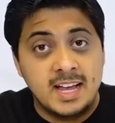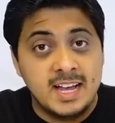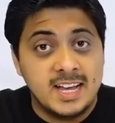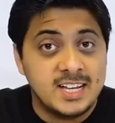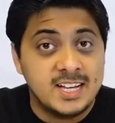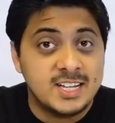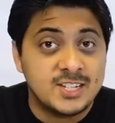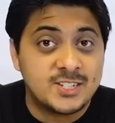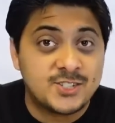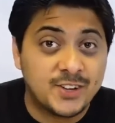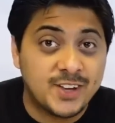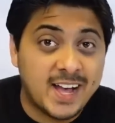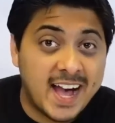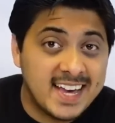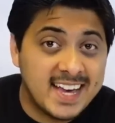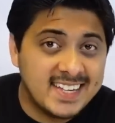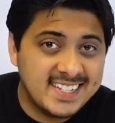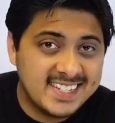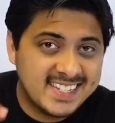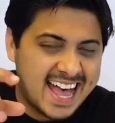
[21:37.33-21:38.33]
So
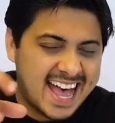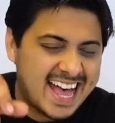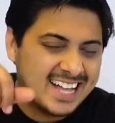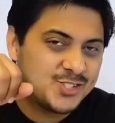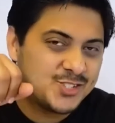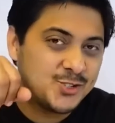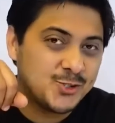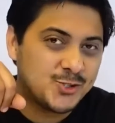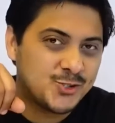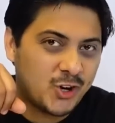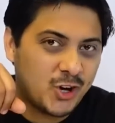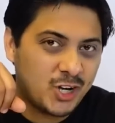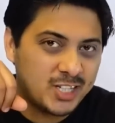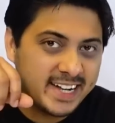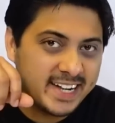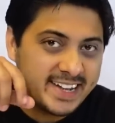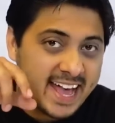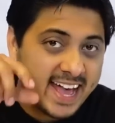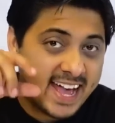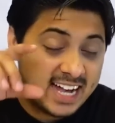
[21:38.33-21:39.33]
guys, as you saw
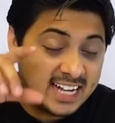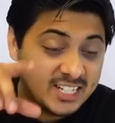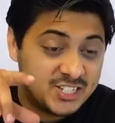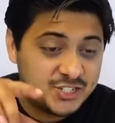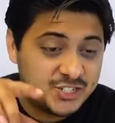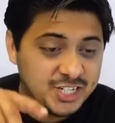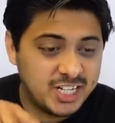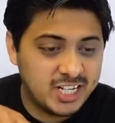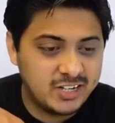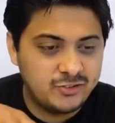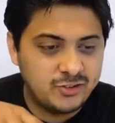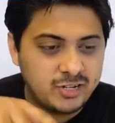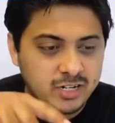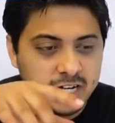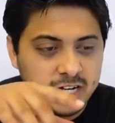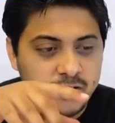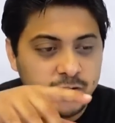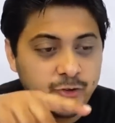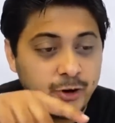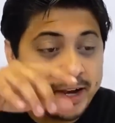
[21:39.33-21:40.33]
that I
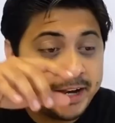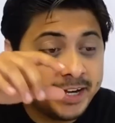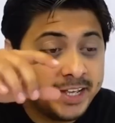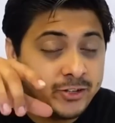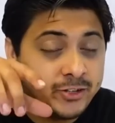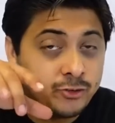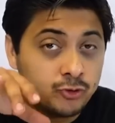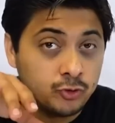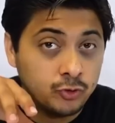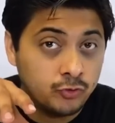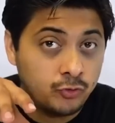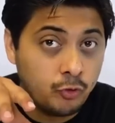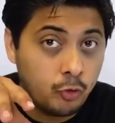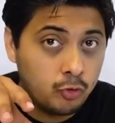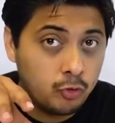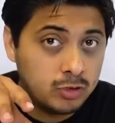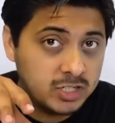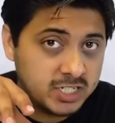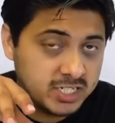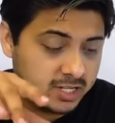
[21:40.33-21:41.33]
achieved 22
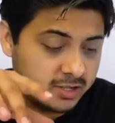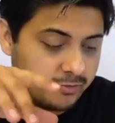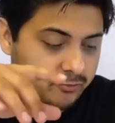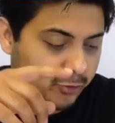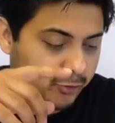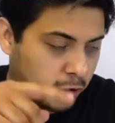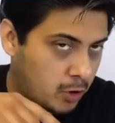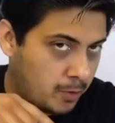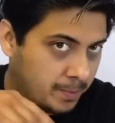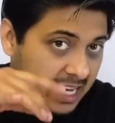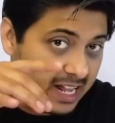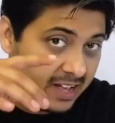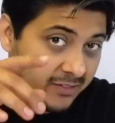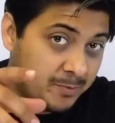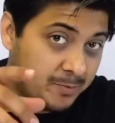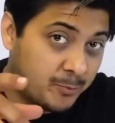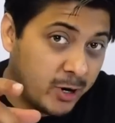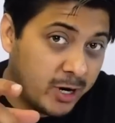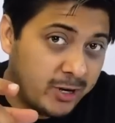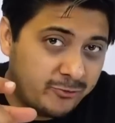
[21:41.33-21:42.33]
volts from
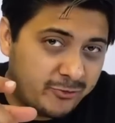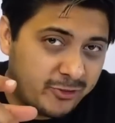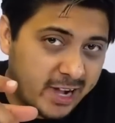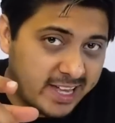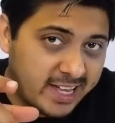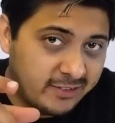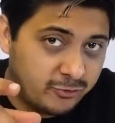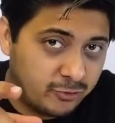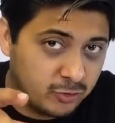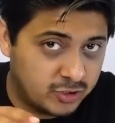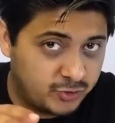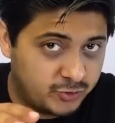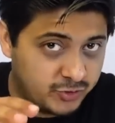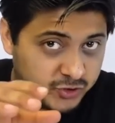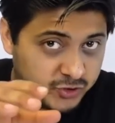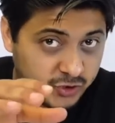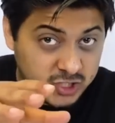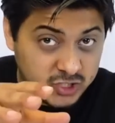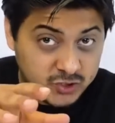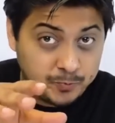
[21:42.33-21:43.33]
11.5 volts,
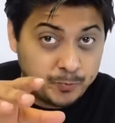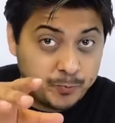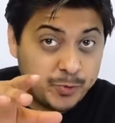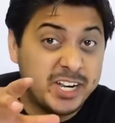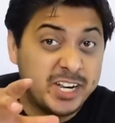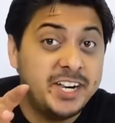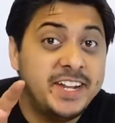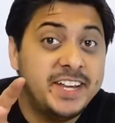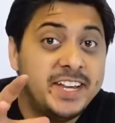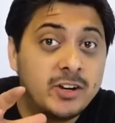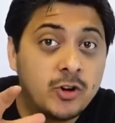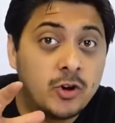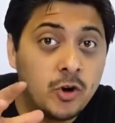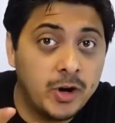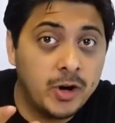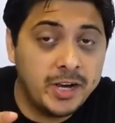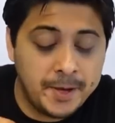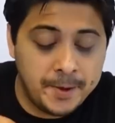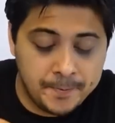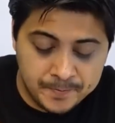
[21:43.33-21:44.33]
which was pretty
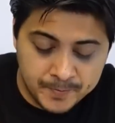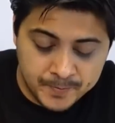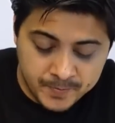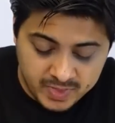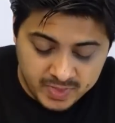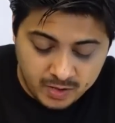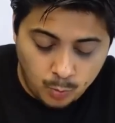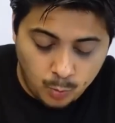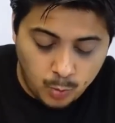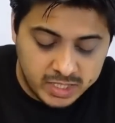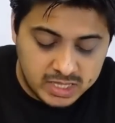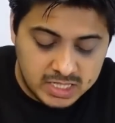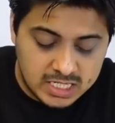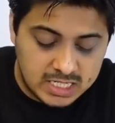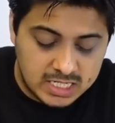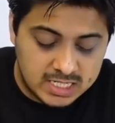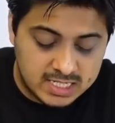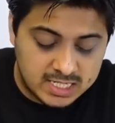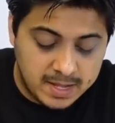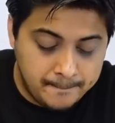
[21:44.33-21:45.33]
good
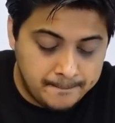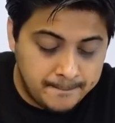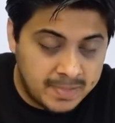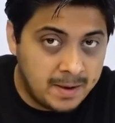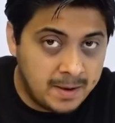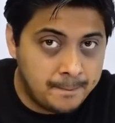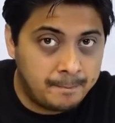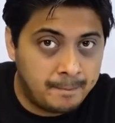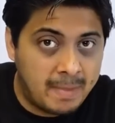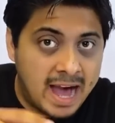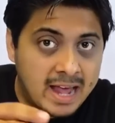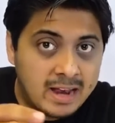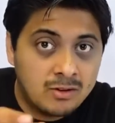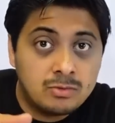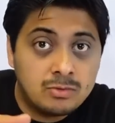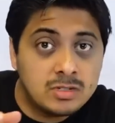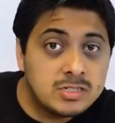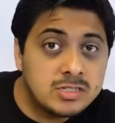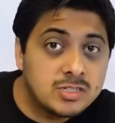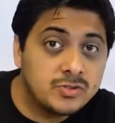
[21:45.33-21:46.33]
with simple
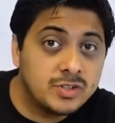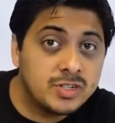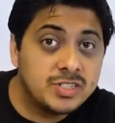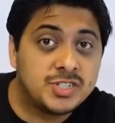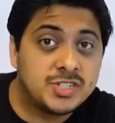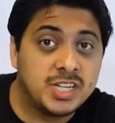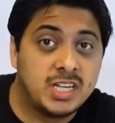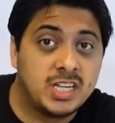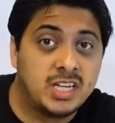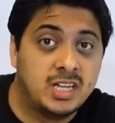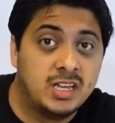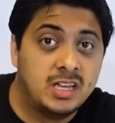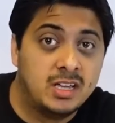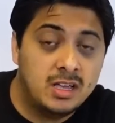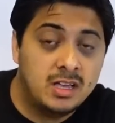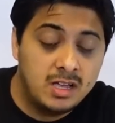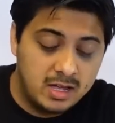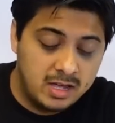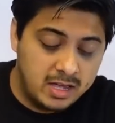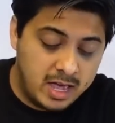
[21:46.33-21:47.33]
manual switching.
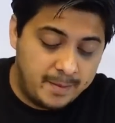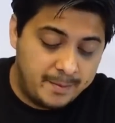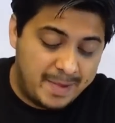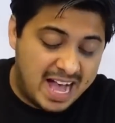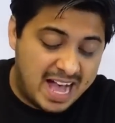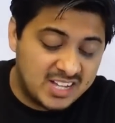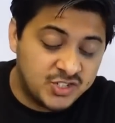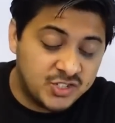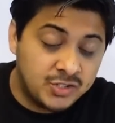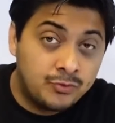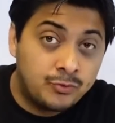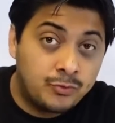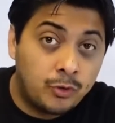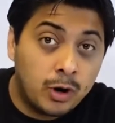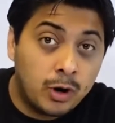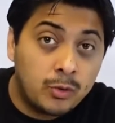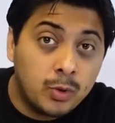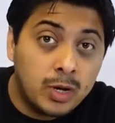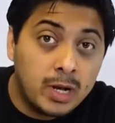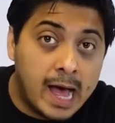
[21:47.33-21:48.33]
Imagine
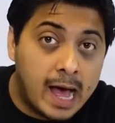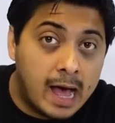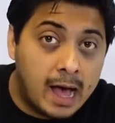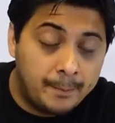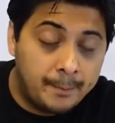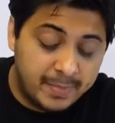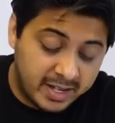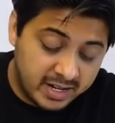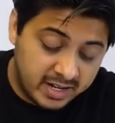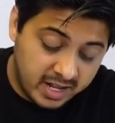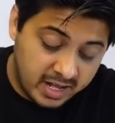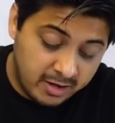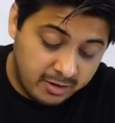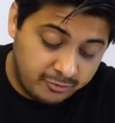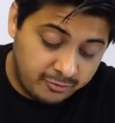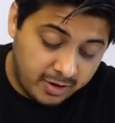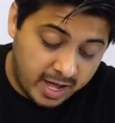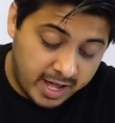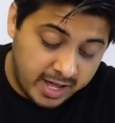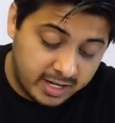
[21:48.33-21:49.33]
what will happen
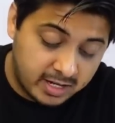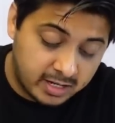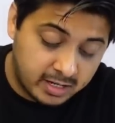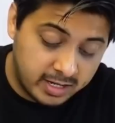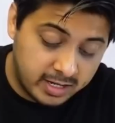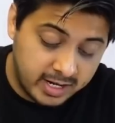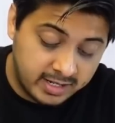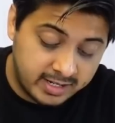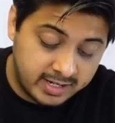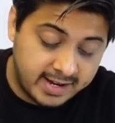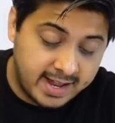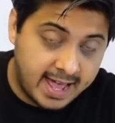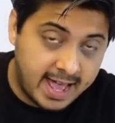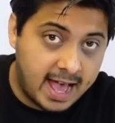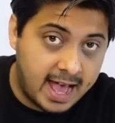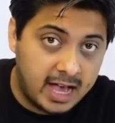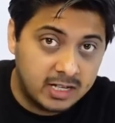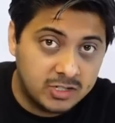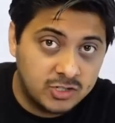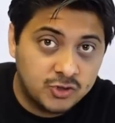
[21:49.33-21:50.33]
if I connect an
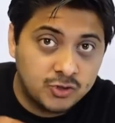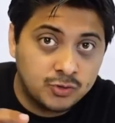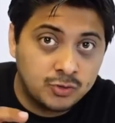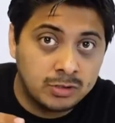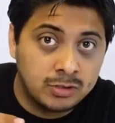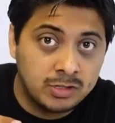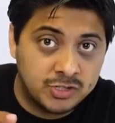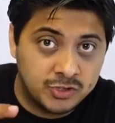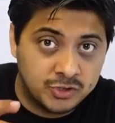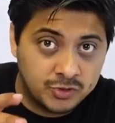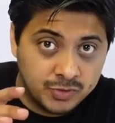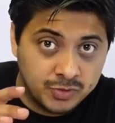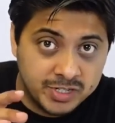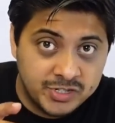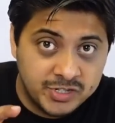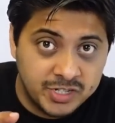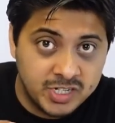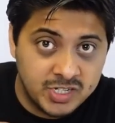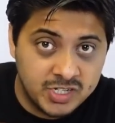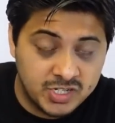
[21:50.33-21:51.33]
actual
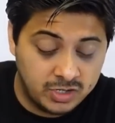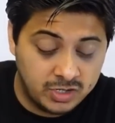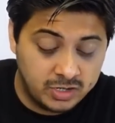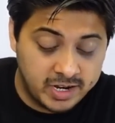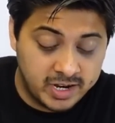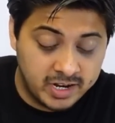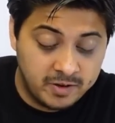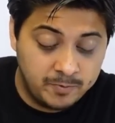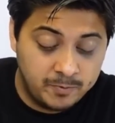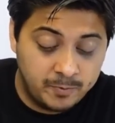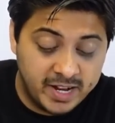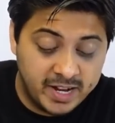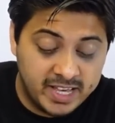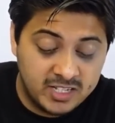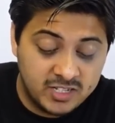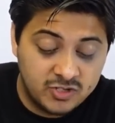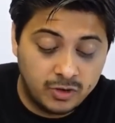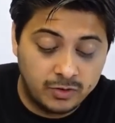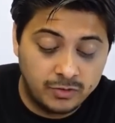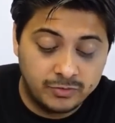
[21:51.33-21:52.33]
switching circuit in
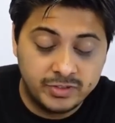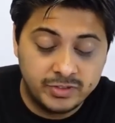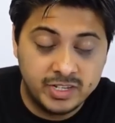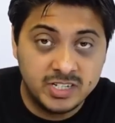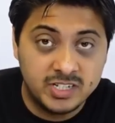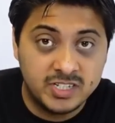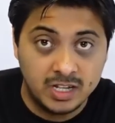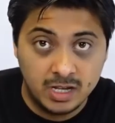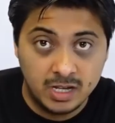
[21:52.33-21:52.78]
place of this